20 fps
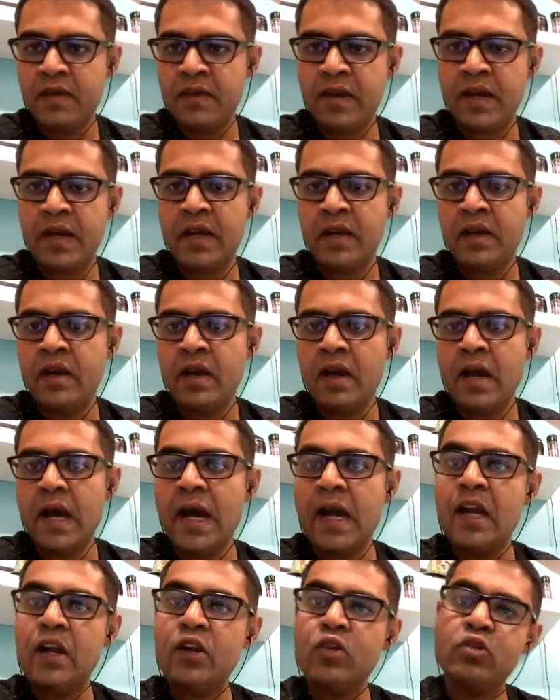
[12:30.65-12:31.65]
right?
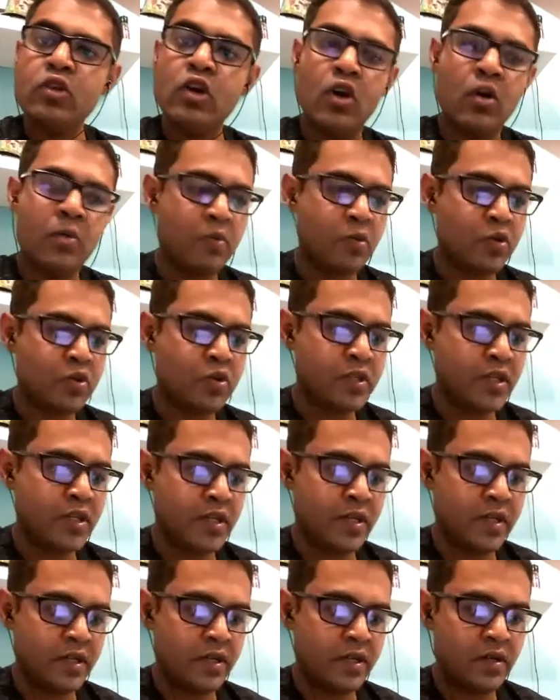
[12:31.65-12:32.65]
I'll do the opposite
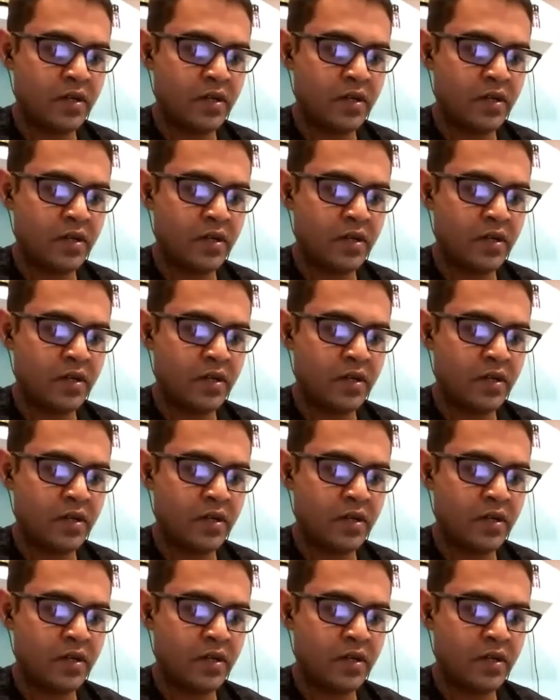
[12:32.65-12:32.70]
here.